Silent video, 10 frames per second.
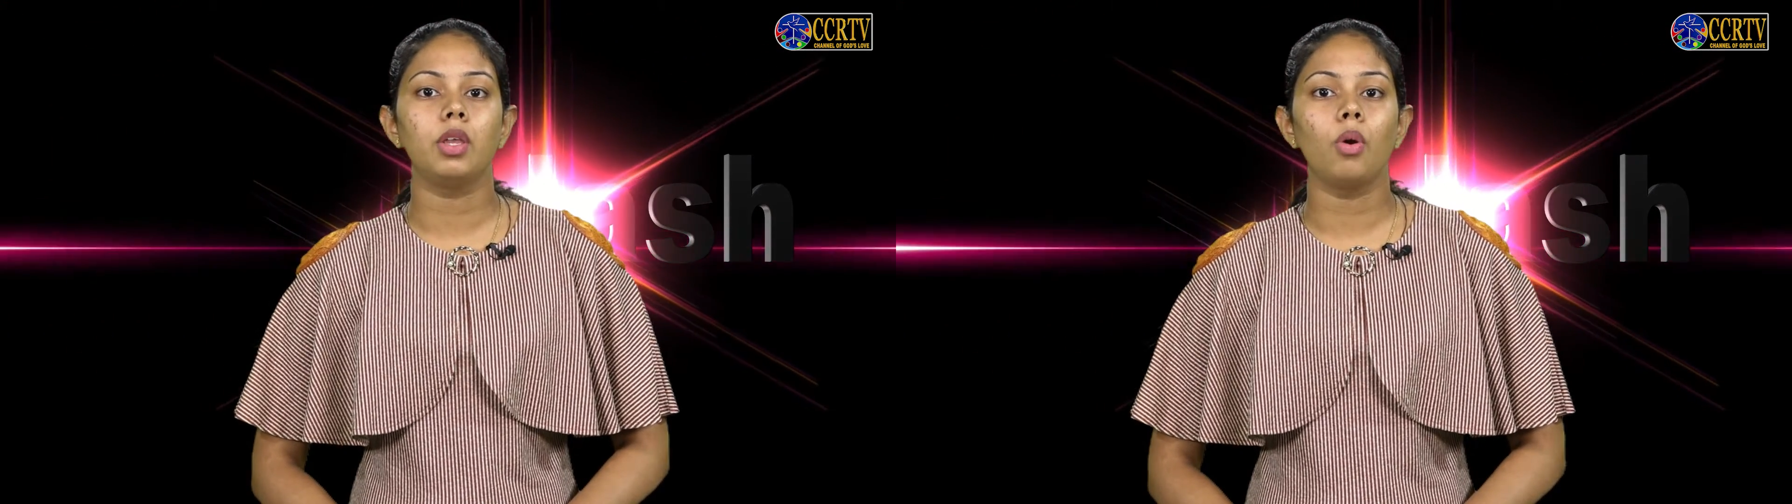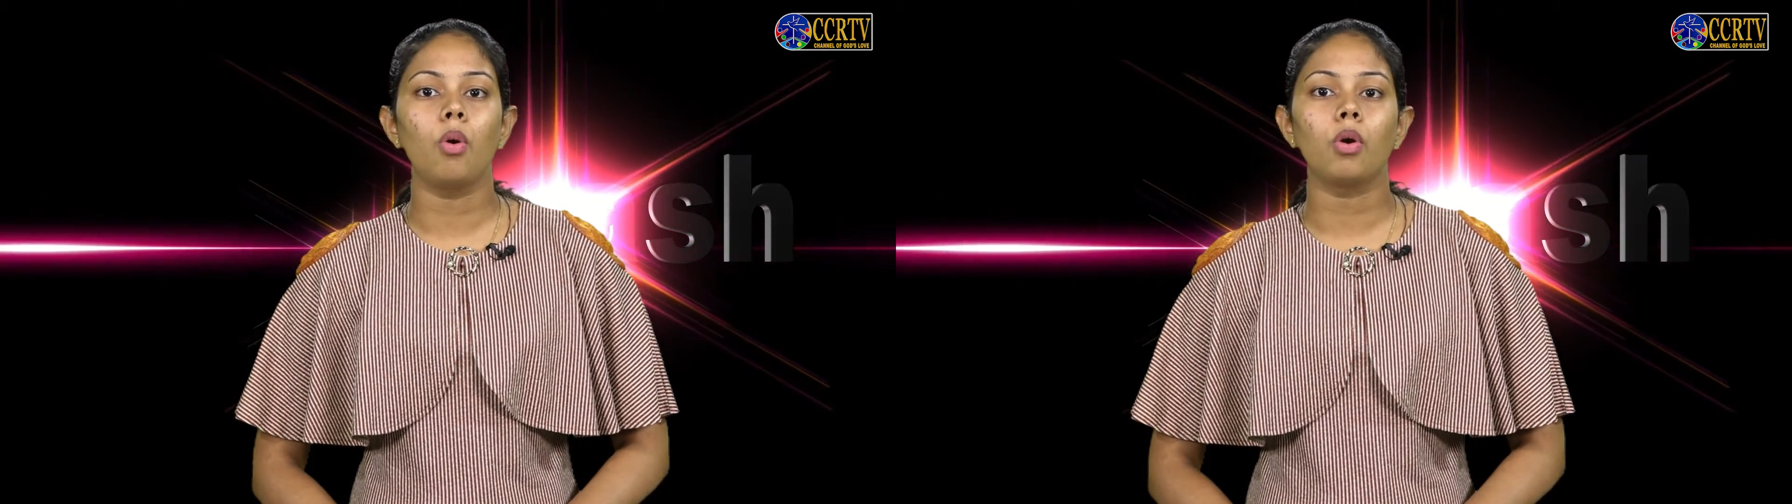
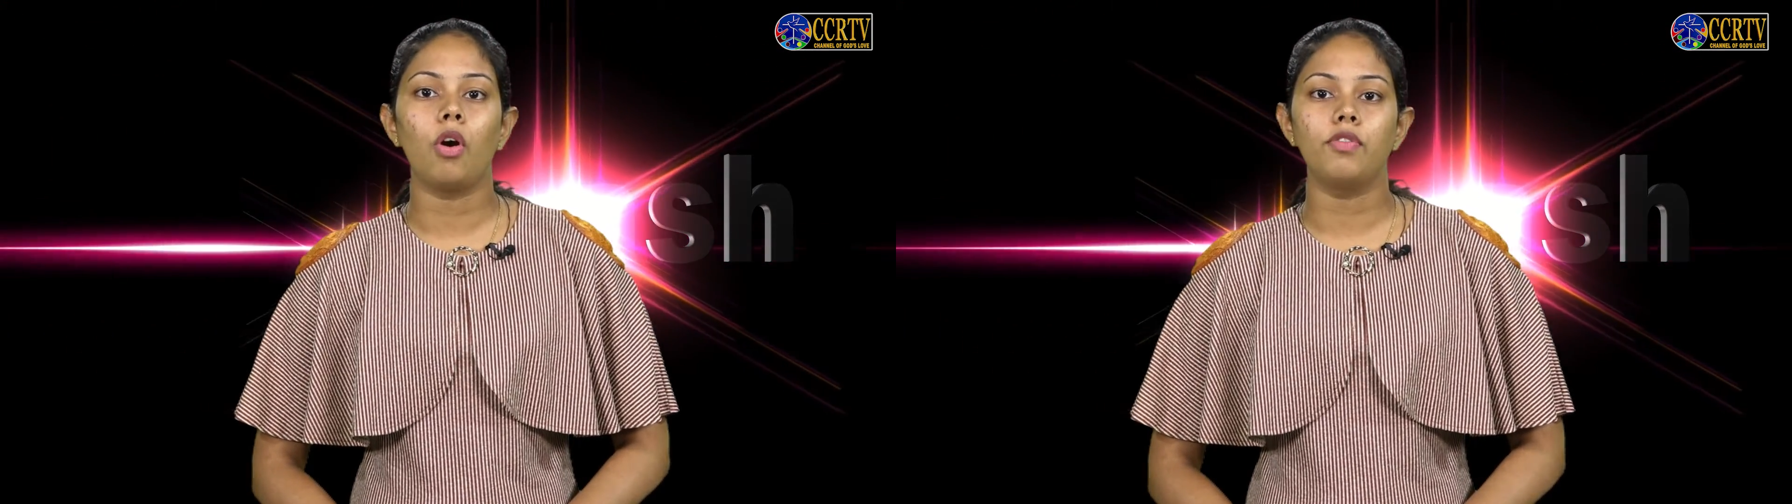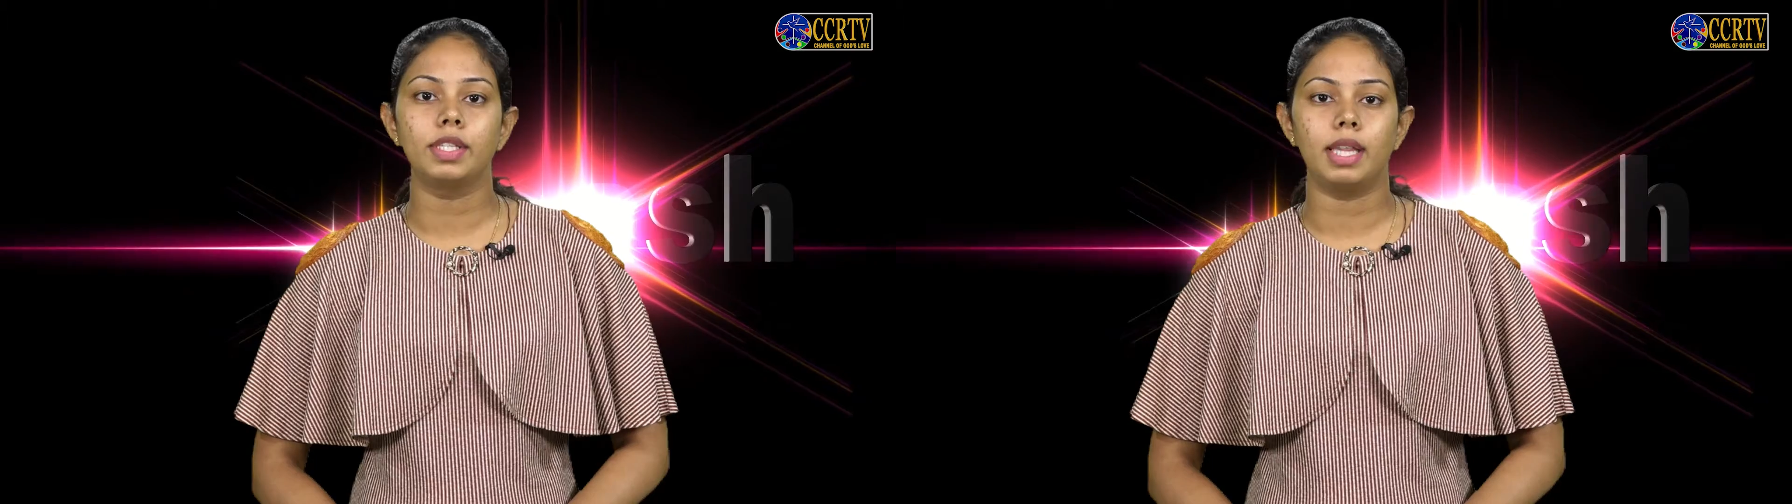yoke
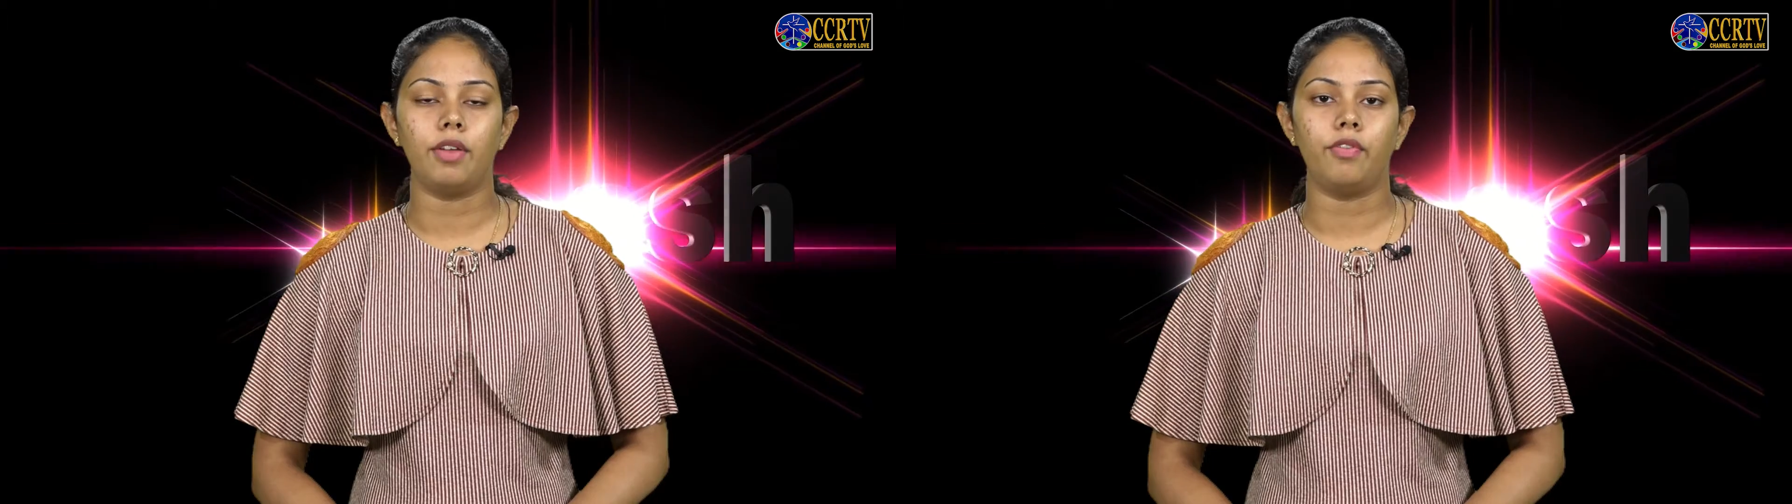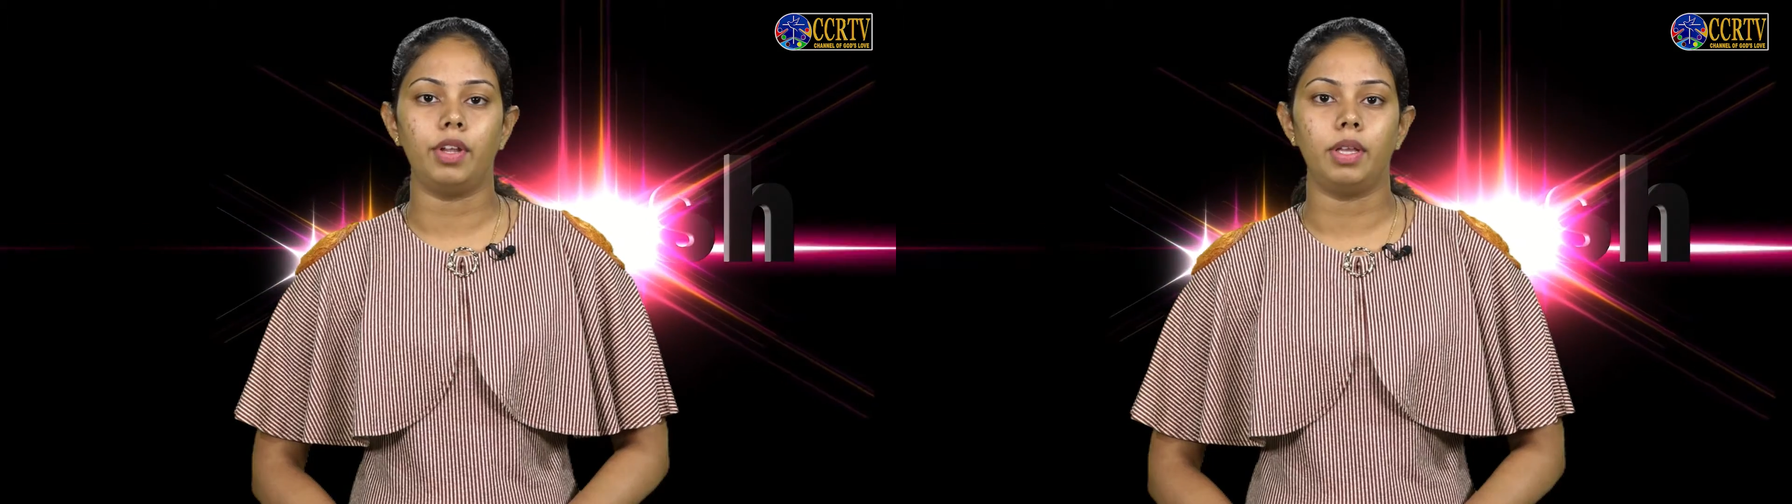of
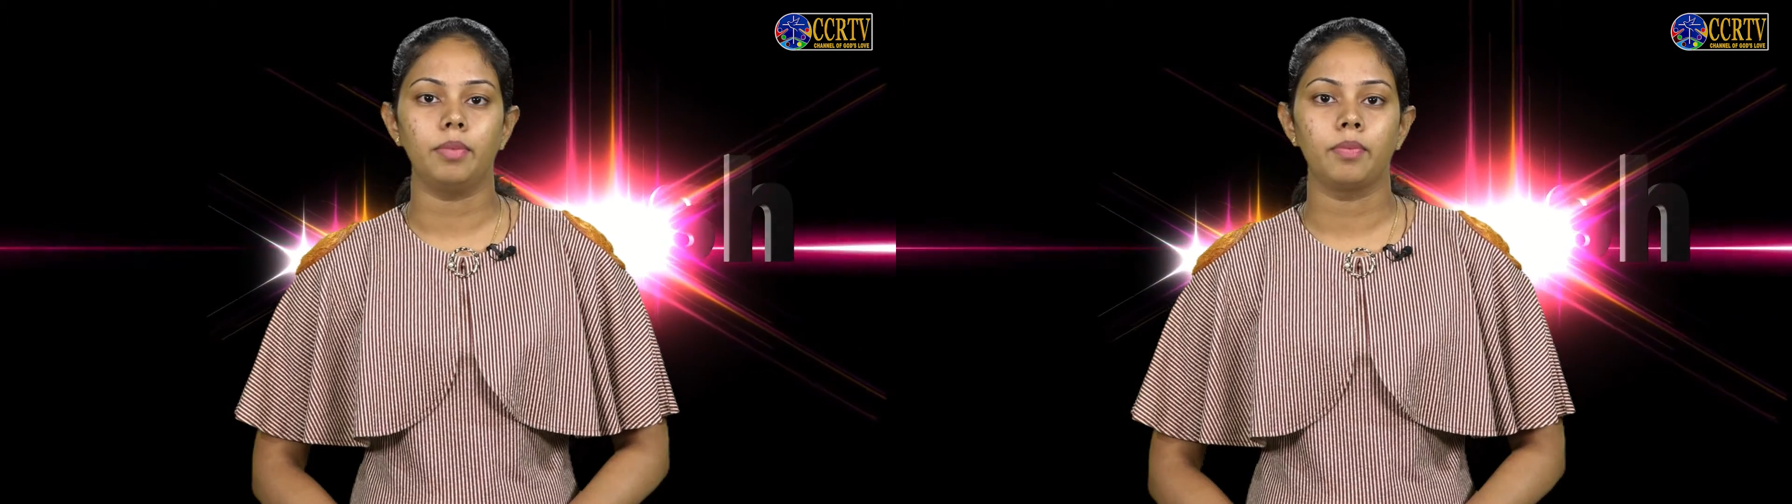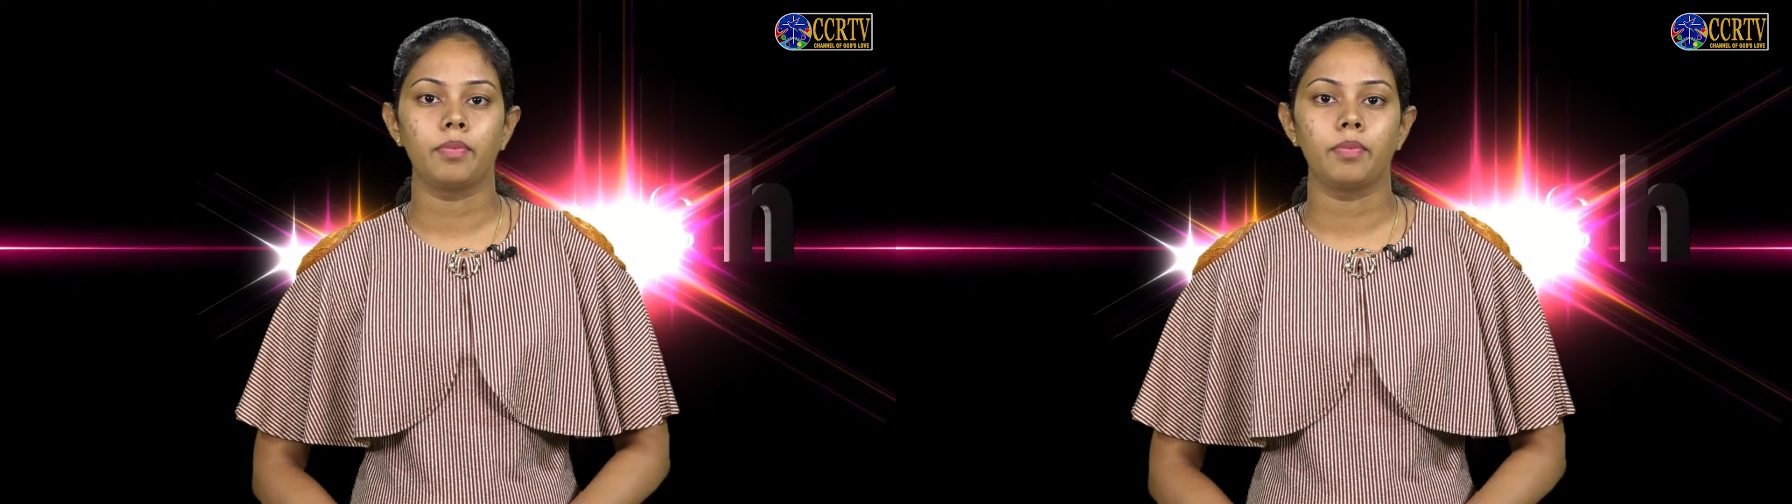slavery.